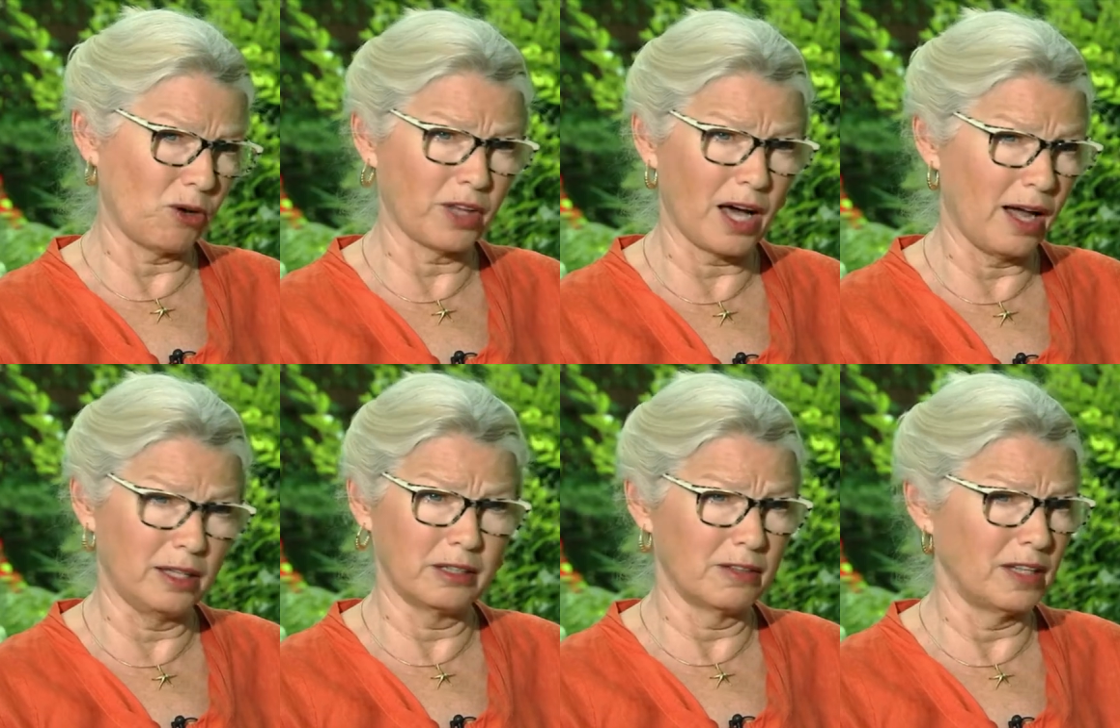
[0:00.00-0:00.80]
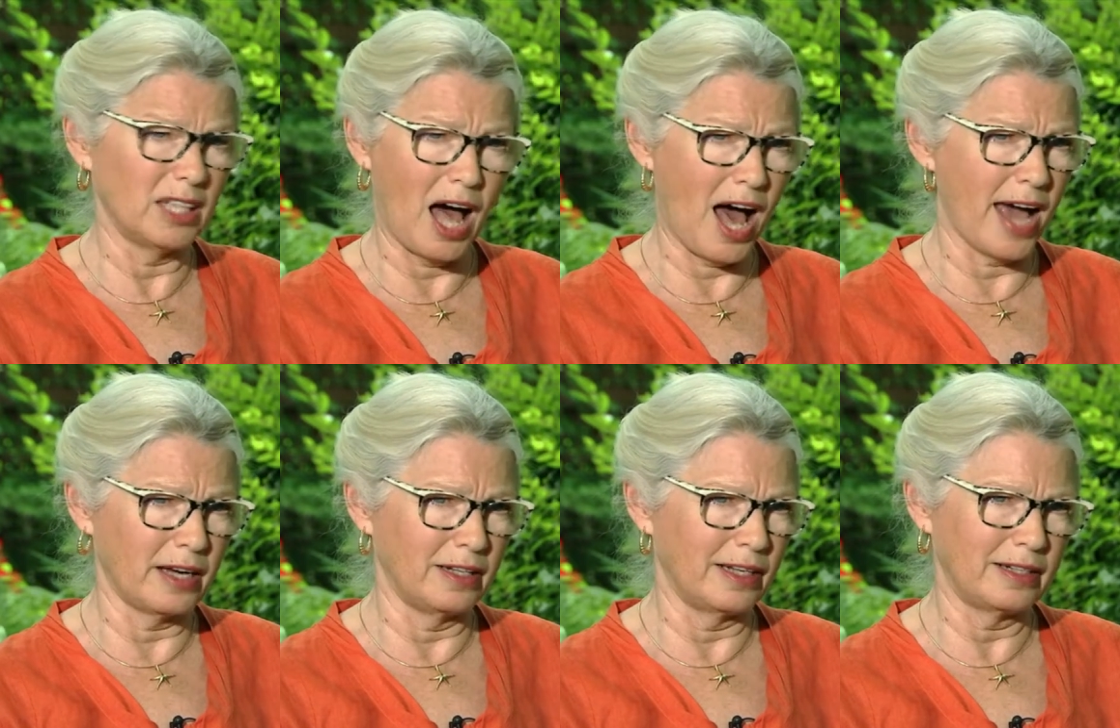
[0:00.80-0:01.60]
the color, the
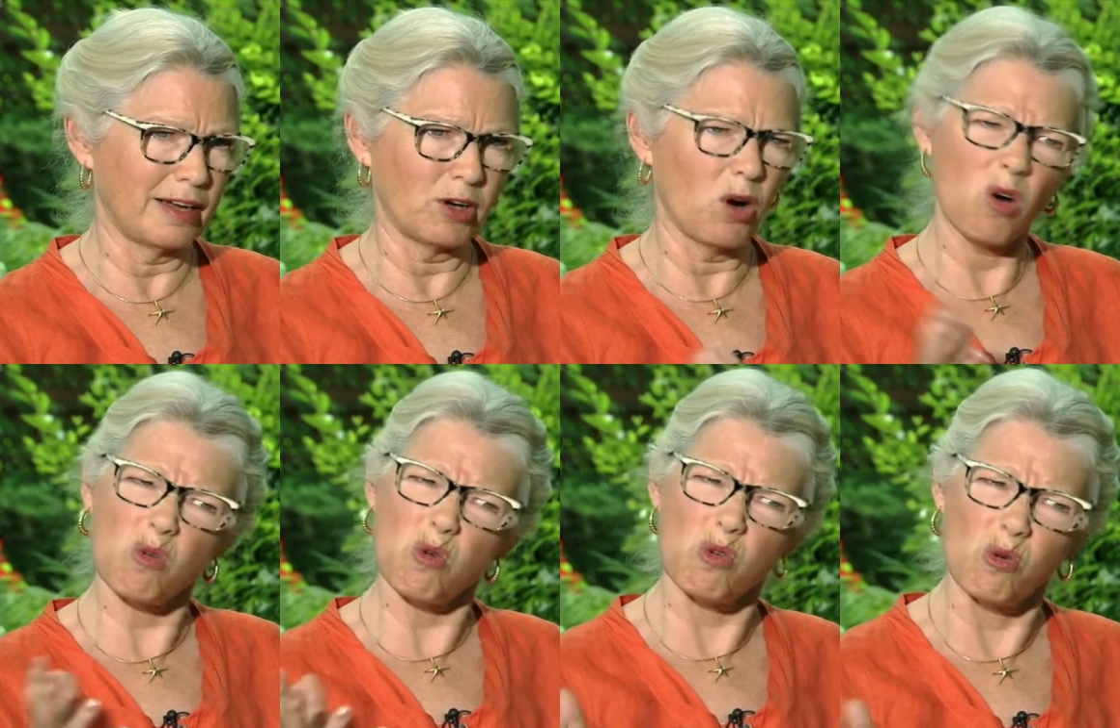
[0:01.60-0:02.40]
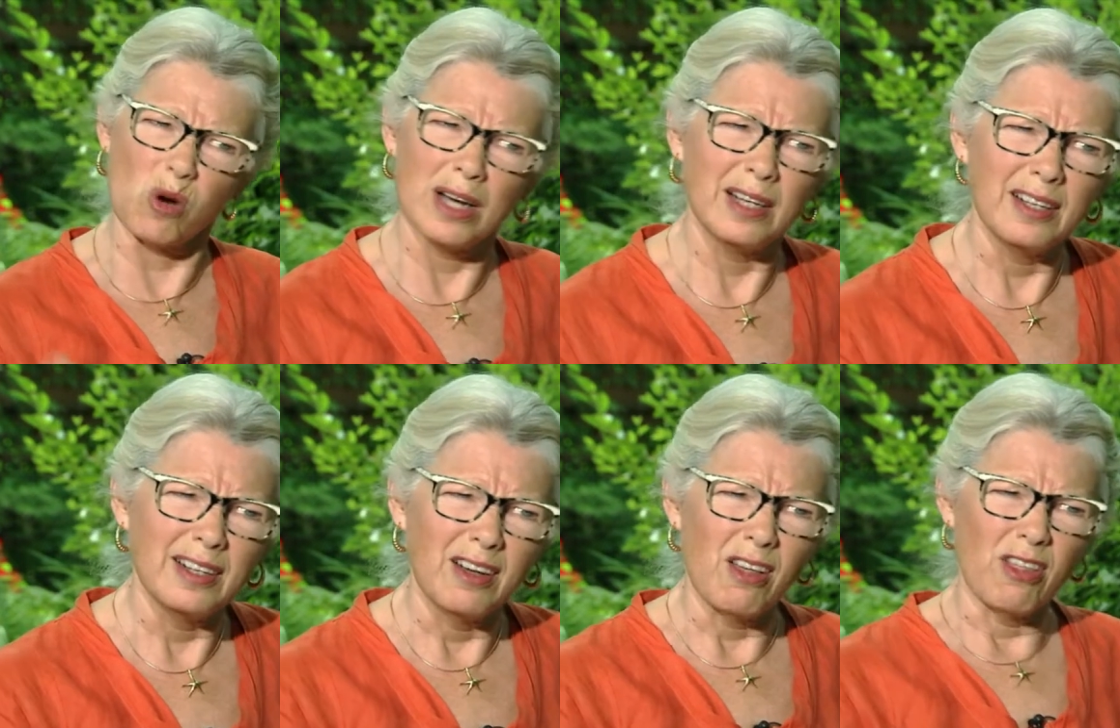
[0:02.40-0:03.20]
line that I go, oh,
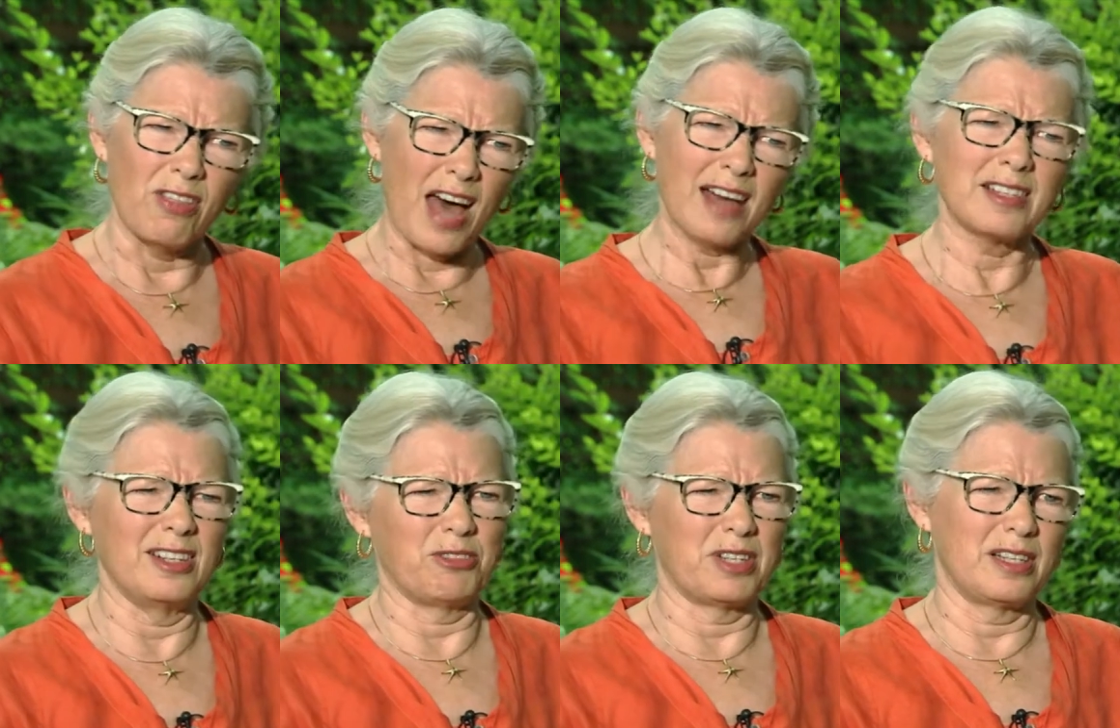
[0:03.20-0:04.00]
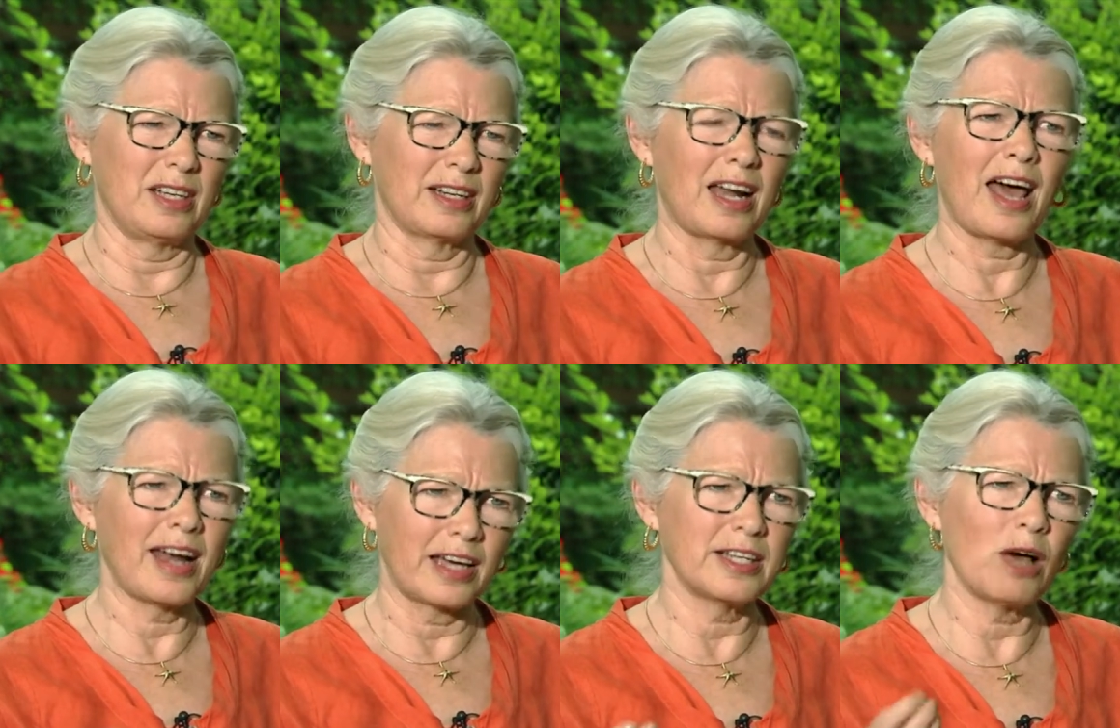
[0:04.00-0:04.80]
that's interesting. And I, and
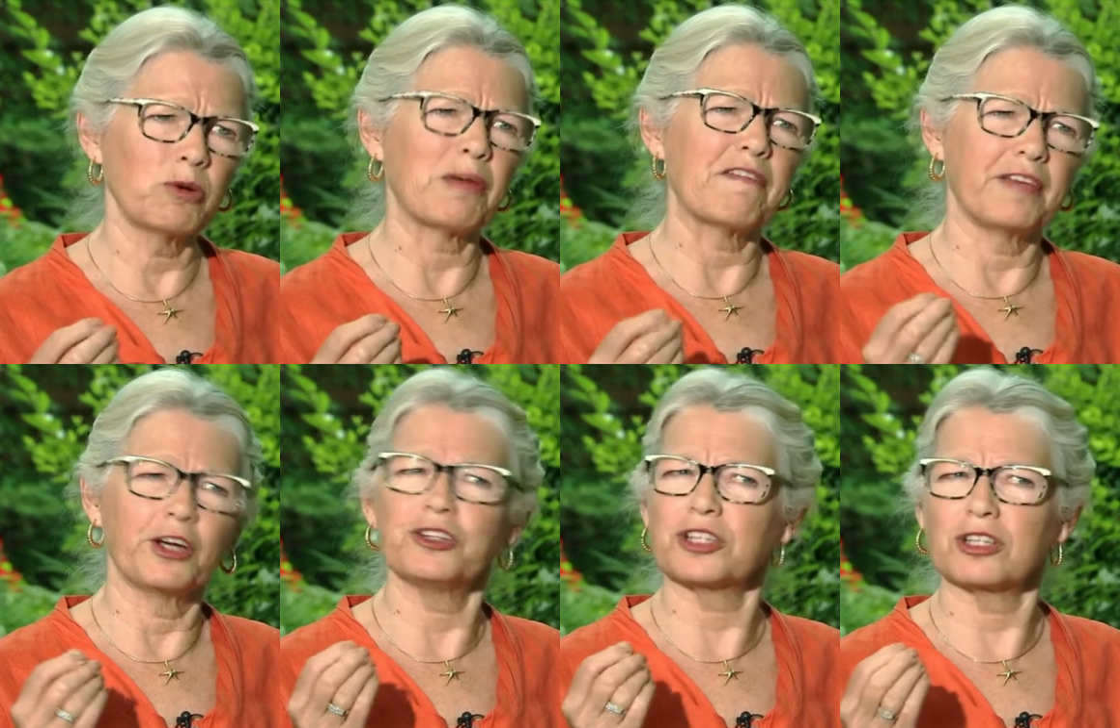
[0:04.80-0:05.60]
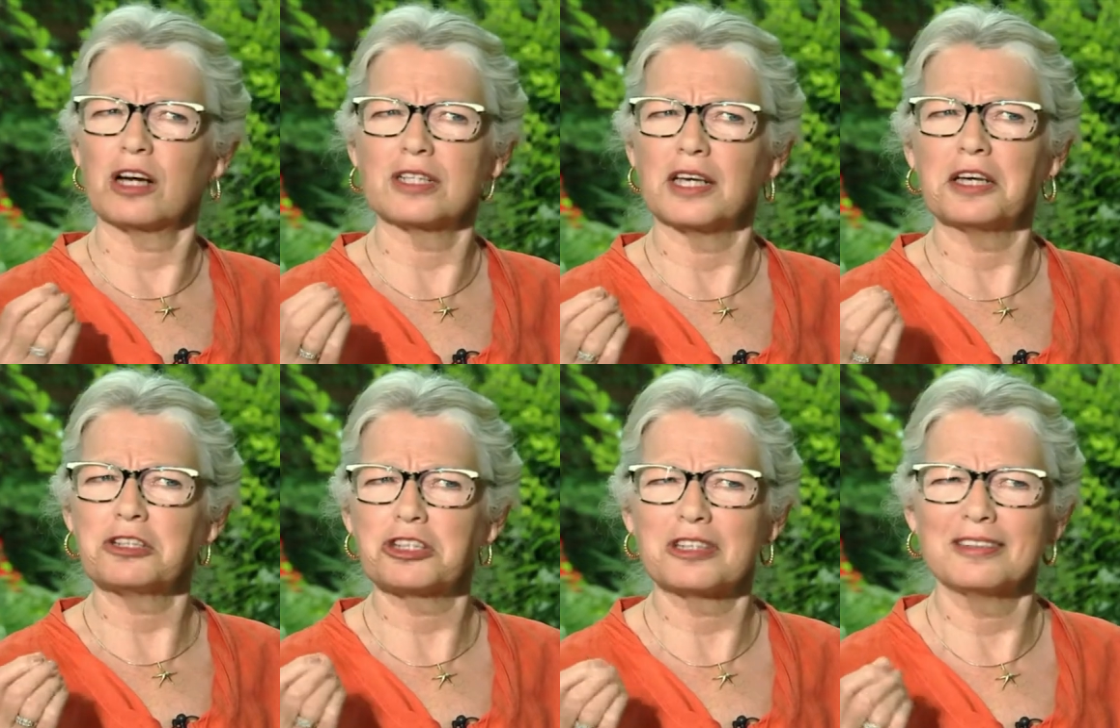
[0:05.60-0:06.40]
I can tell when my fingers start to
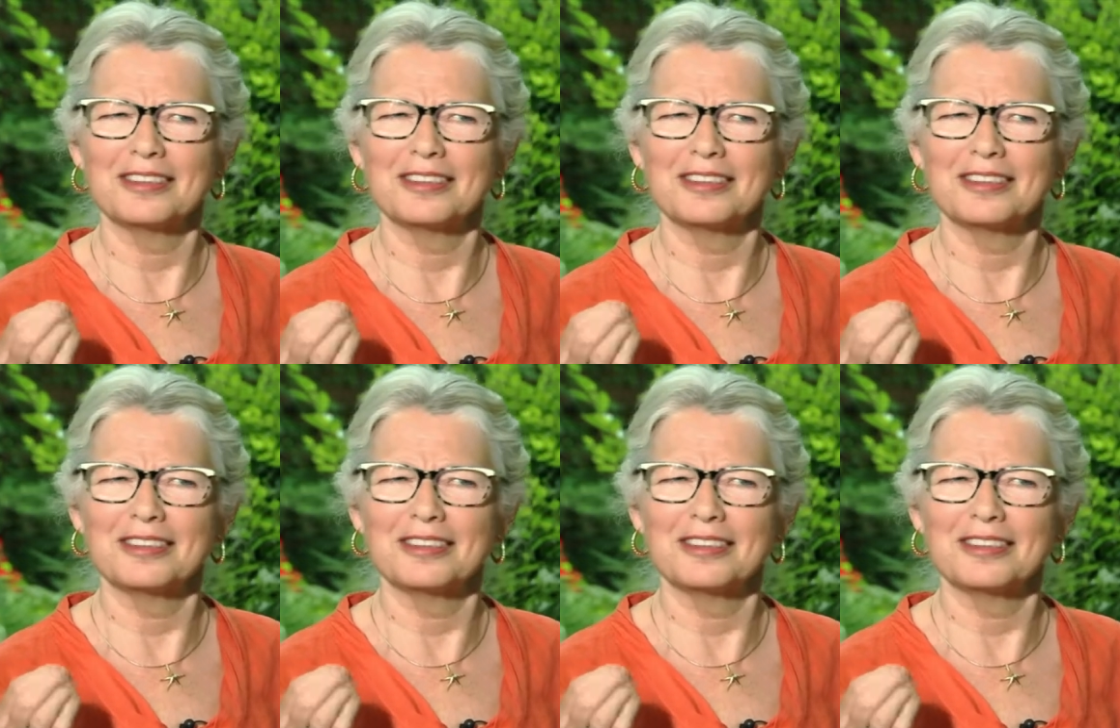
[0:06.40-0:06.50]
itch